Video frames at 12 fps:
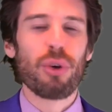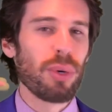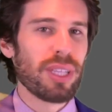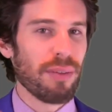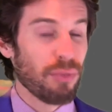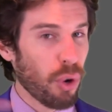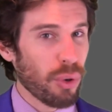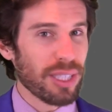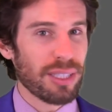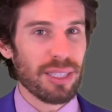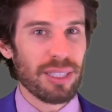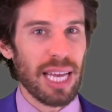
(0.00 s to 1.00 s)
So what they've
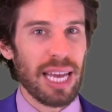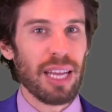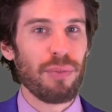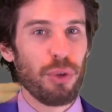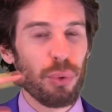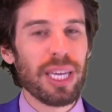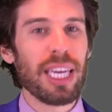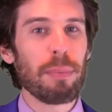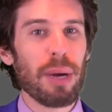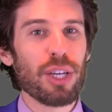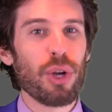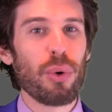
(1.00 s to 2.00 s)
noticed is that if you
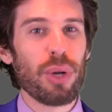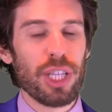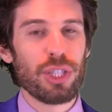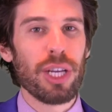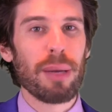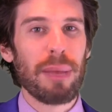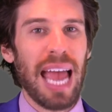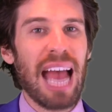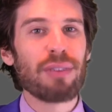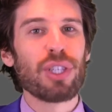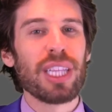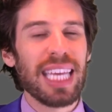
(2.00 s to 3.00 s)
keep on going to the gym
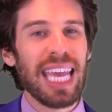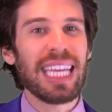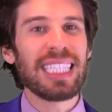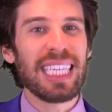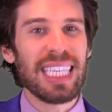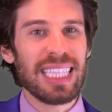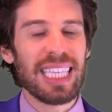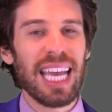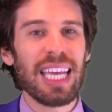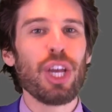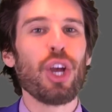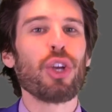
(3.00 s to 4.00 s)
after the eighteenth
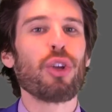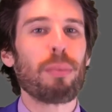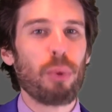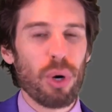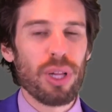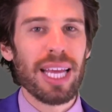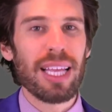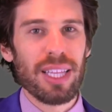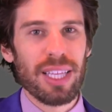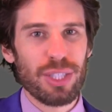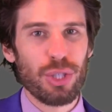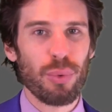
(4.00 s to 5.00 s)
day, you're more
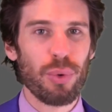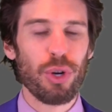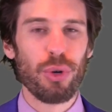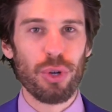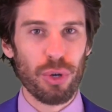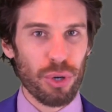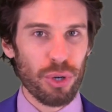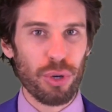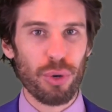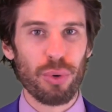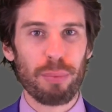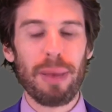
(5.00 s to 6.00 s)
likely to renew your,
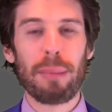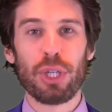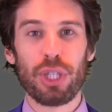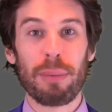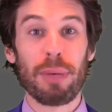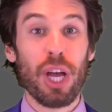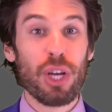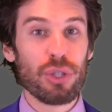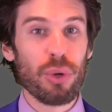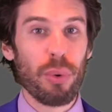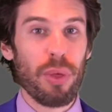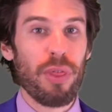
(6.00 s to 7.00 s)
your membership.
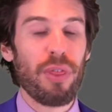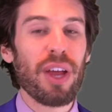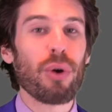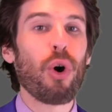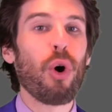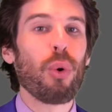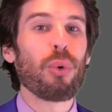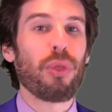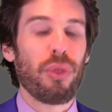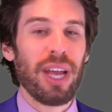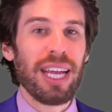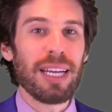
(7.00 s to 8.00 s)
So their whole
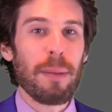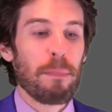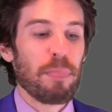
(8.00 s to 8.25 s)
thing